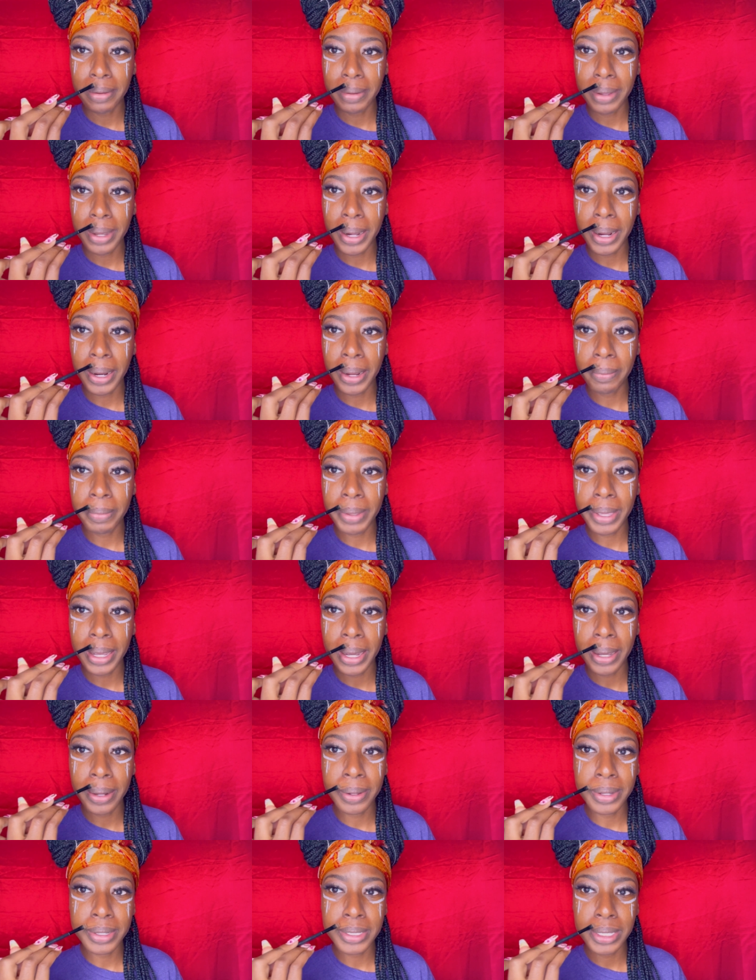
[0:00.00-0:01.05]
an argument,
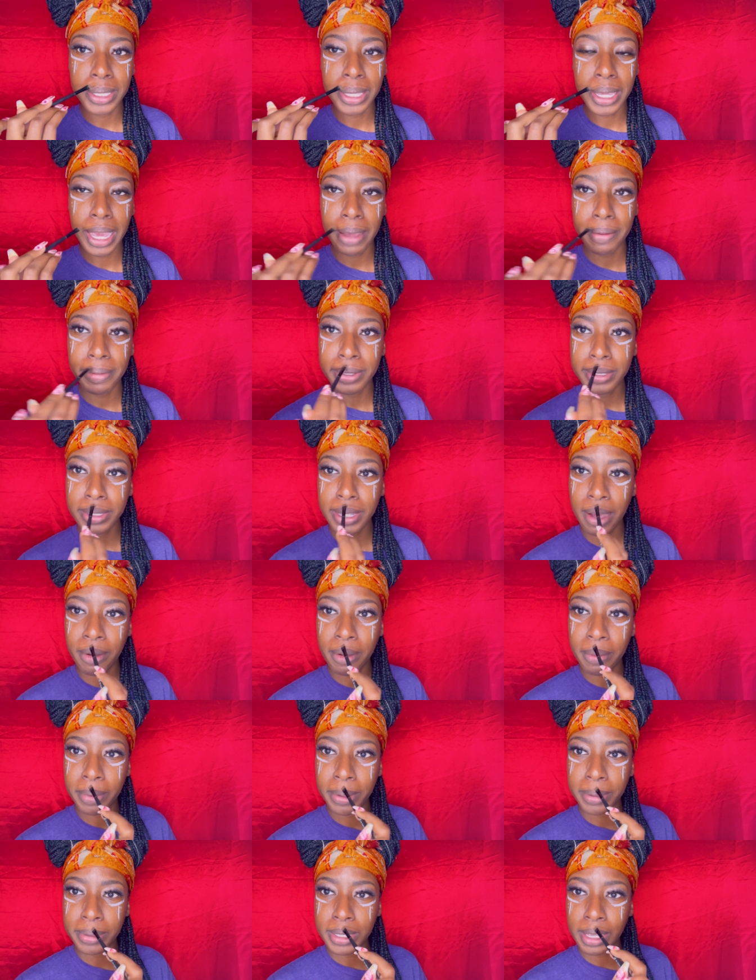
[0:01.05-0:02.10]
I notice that they have this common
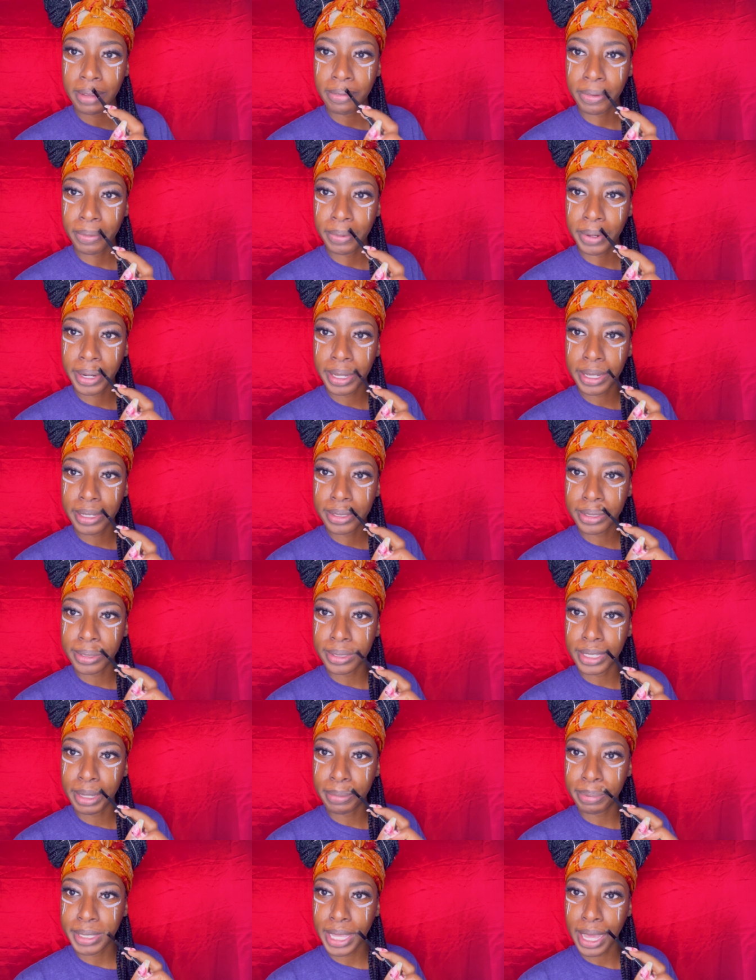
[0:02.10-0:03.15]
motif of where he just
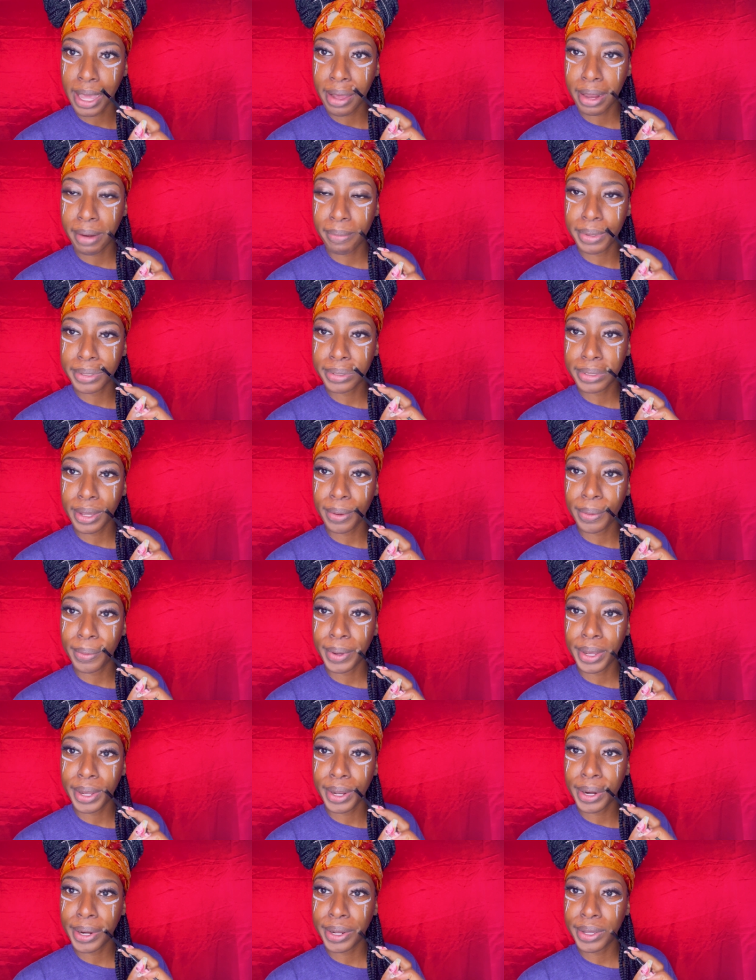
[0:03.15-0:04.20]
dips out. And I'm just like,
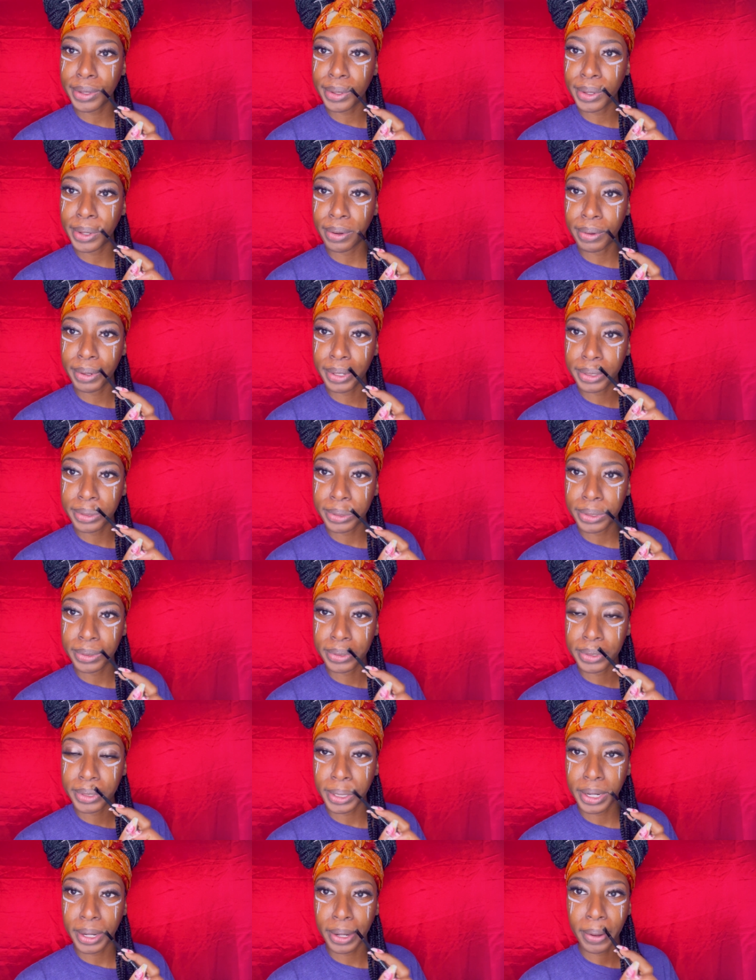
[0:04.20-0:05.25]
where are you going to,
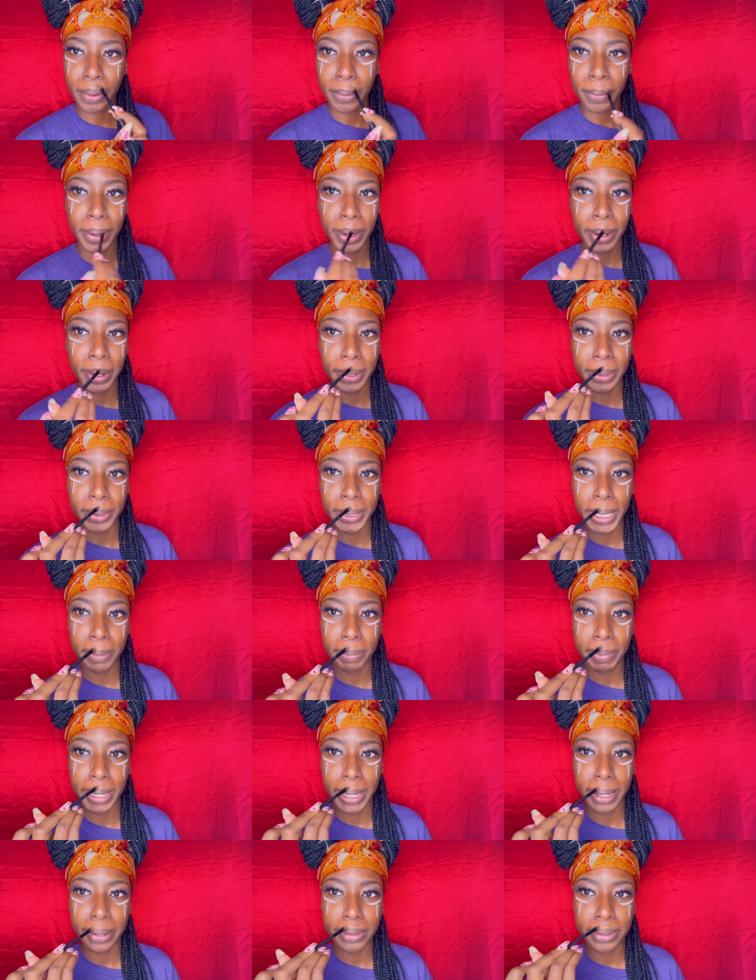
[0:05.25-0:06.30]
sir? Where are you
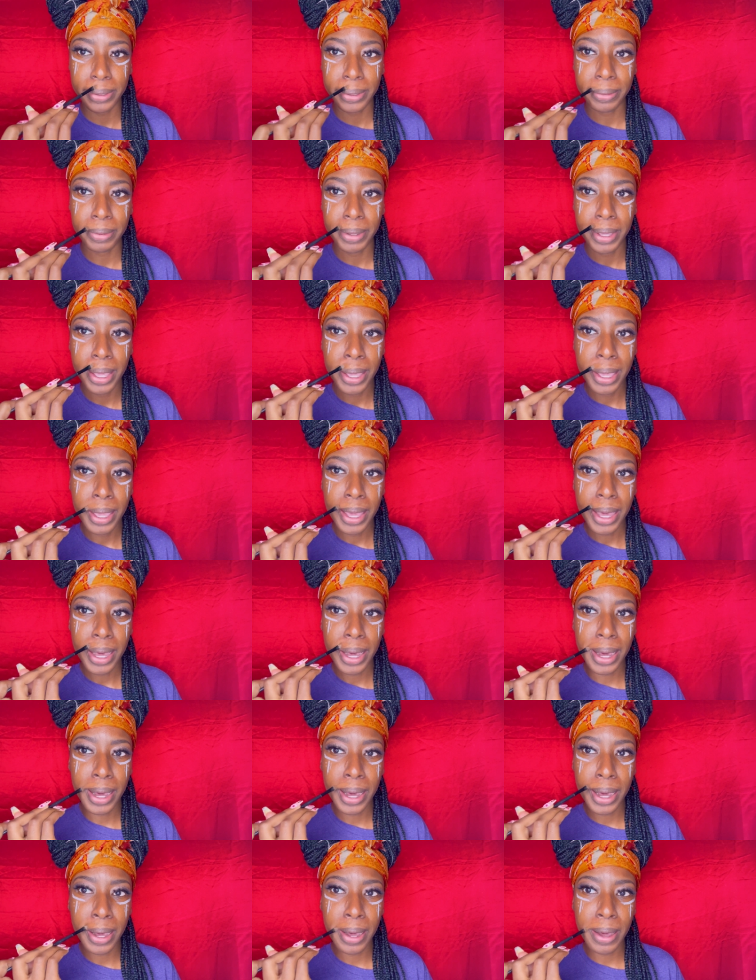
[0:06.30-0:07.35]
dipping out to?
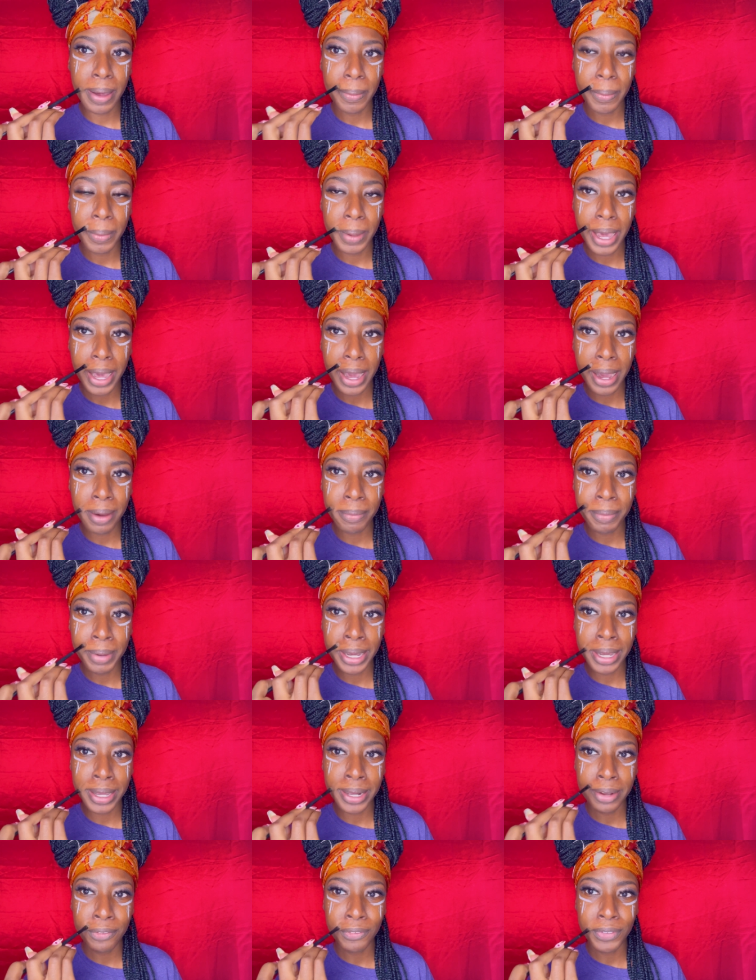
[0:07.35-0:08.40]
How am I
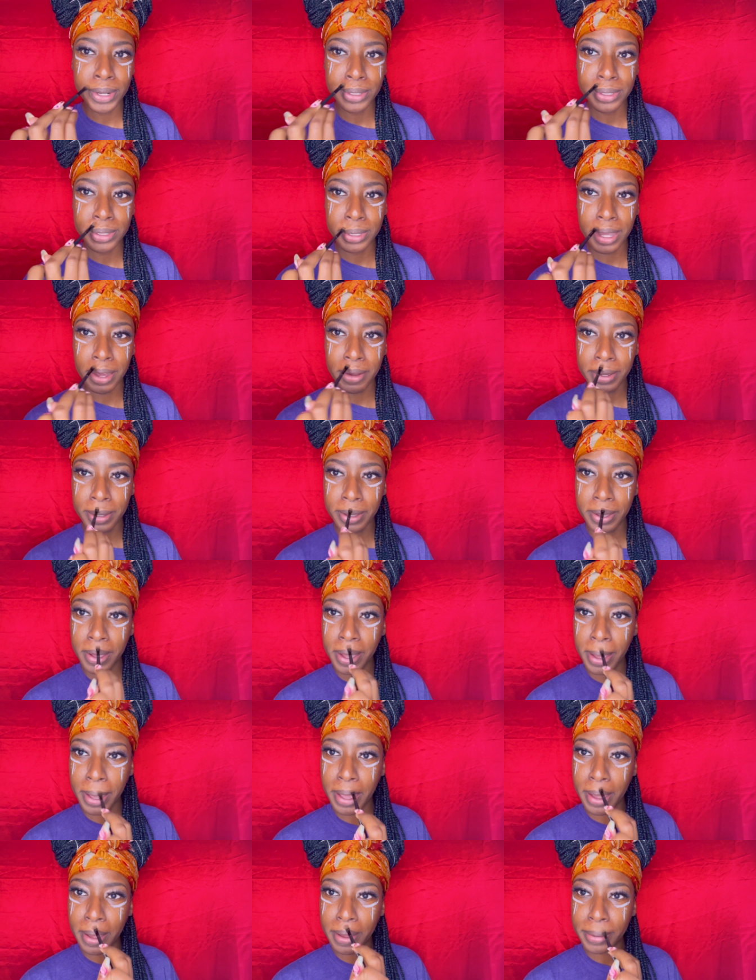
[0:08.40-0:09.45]
going to finish
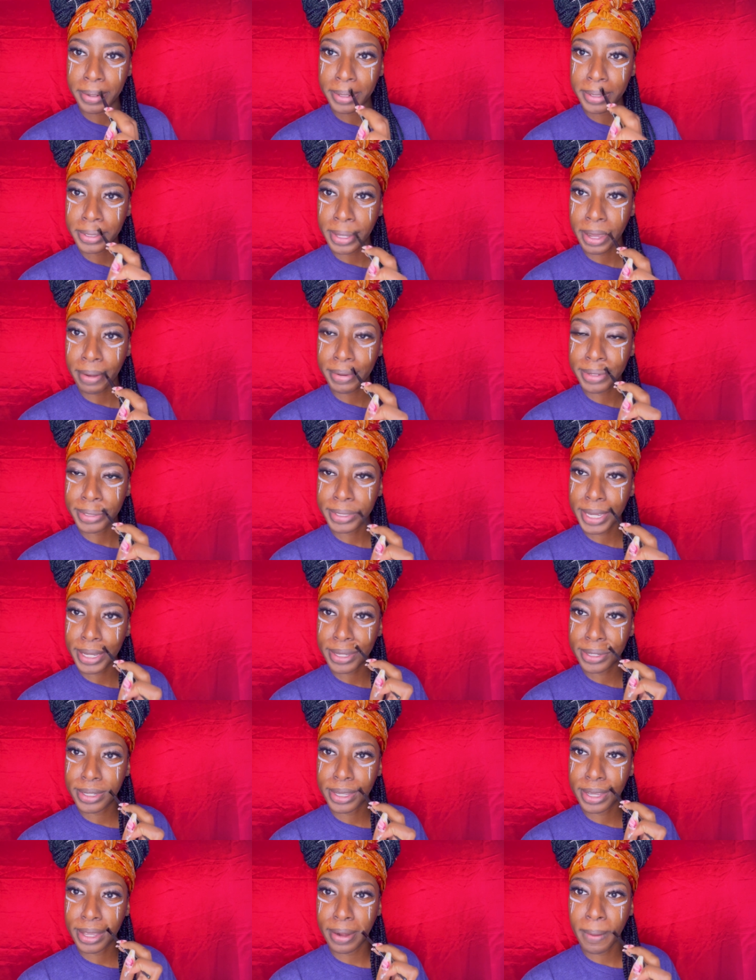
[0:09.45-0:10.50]
this
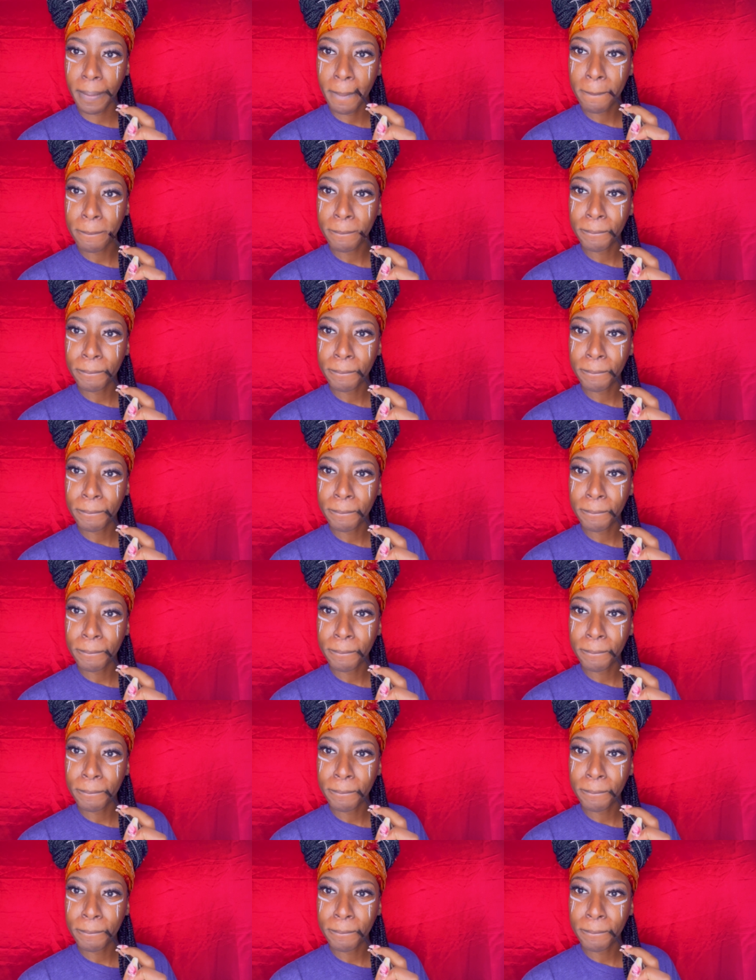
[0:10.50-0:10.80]
conversation?